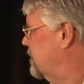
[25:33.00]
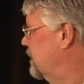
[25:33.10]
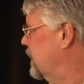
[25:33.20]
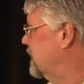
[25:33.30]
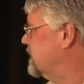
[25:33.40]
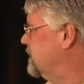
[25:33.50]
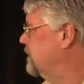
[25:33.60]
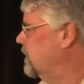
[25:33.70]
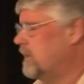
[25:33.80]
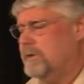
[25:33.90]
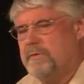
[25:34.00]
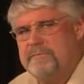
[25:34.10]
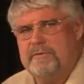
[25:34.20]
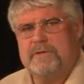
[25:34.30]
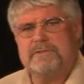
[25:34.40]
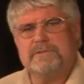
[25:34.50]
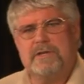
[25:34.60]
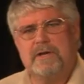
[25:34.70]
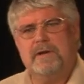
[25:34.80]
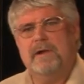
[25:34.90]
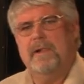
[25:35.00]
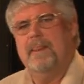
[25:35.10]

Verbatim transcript: furnace. We all know what furnaces are,